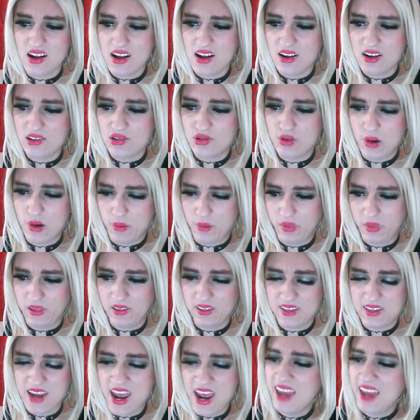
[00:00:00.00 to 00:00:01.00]

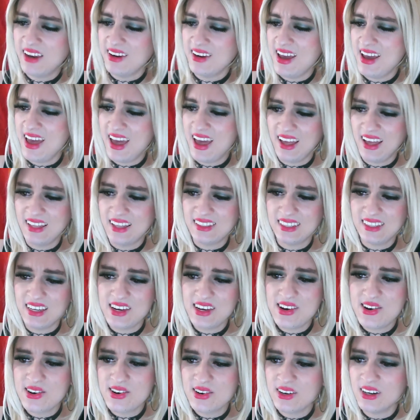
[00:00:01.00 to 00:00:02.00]
triple tit hands
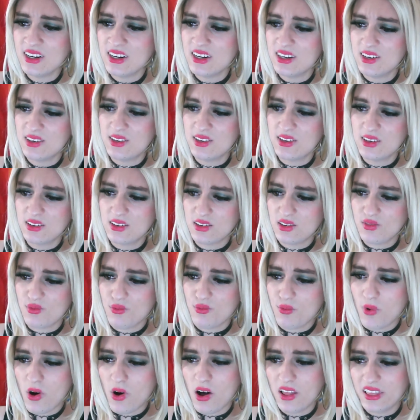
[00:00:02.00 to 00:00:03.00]
here.
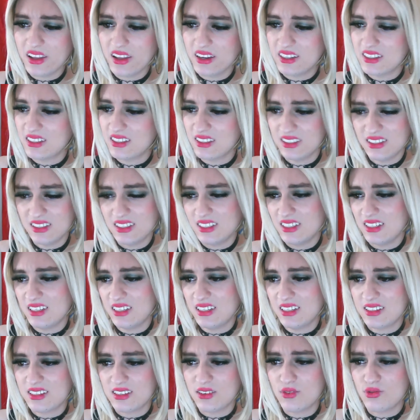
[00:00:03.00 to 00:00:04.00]
Swallowed.
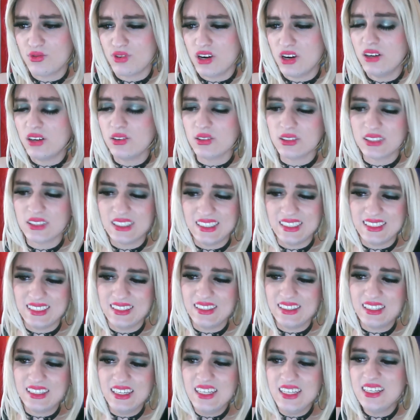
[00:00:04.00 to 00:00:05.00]
It's gross. It's a
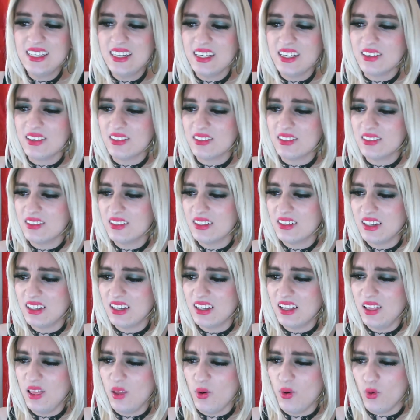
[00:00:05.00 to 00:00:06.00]
D tier.
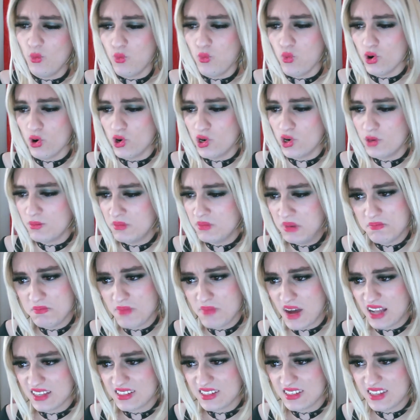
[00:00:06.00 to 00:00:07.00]
A worm
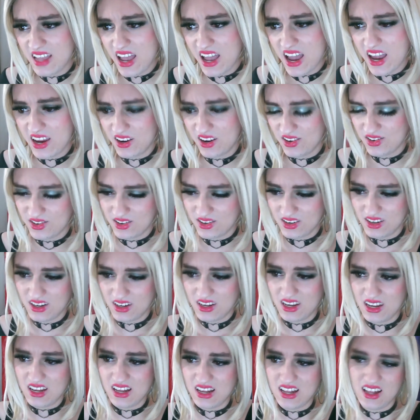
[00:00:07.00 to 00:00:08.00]
mustache.
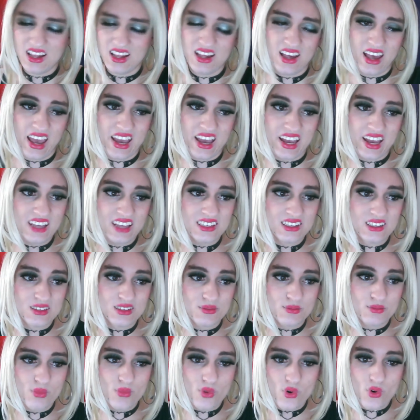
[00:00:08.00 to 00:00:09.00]
I guess
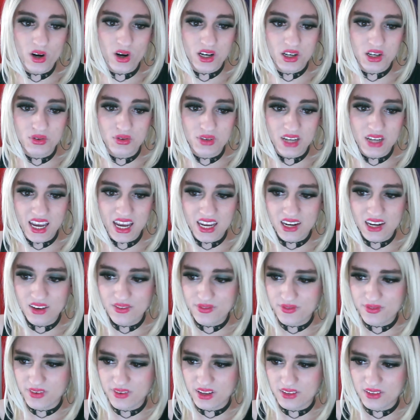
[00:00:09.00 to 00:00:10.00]
it's more
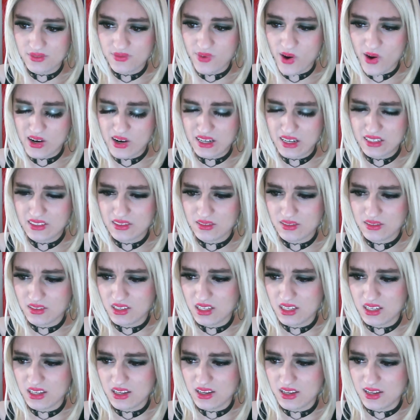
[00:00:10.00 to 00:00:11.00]
creative as far as
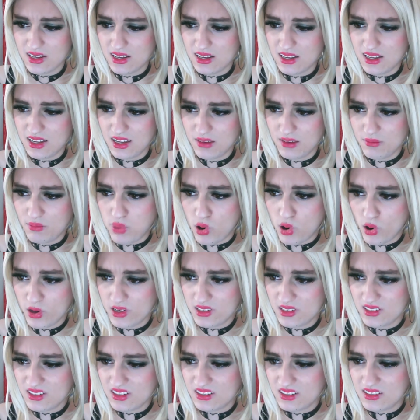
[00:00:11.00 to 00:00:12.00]

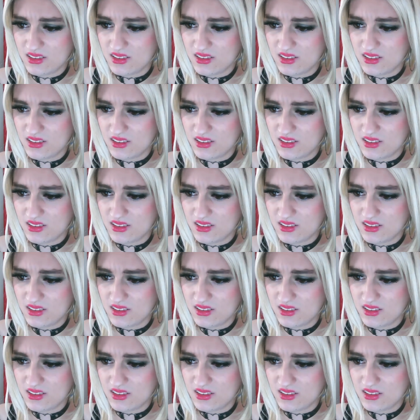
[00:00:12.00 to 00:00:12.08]
poisonous